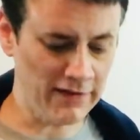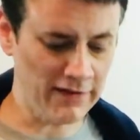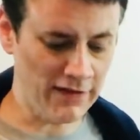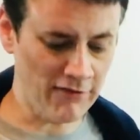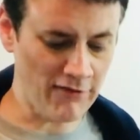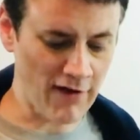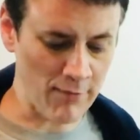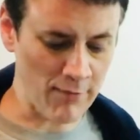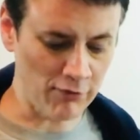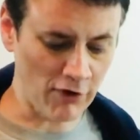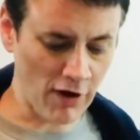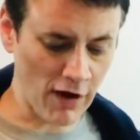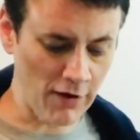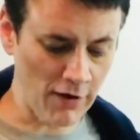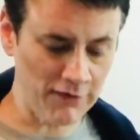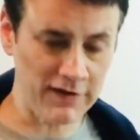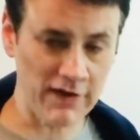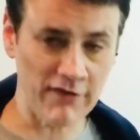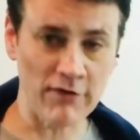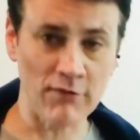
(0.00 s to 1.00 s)
vibrato
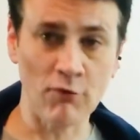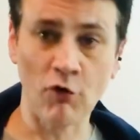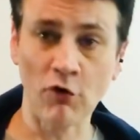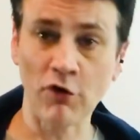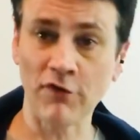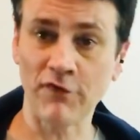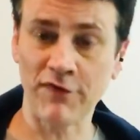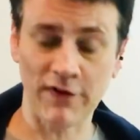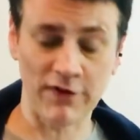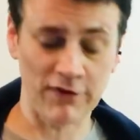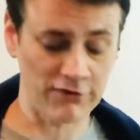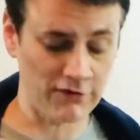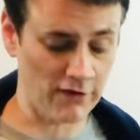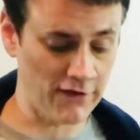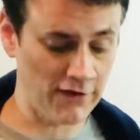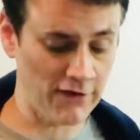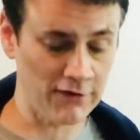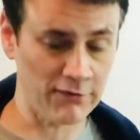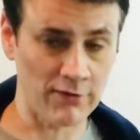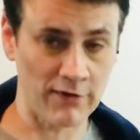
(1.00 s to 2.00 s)
is even more fierce on
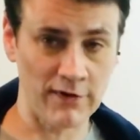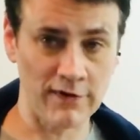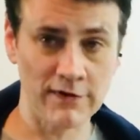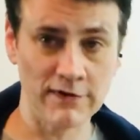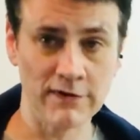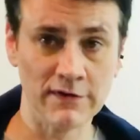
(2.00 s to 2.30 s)
this one.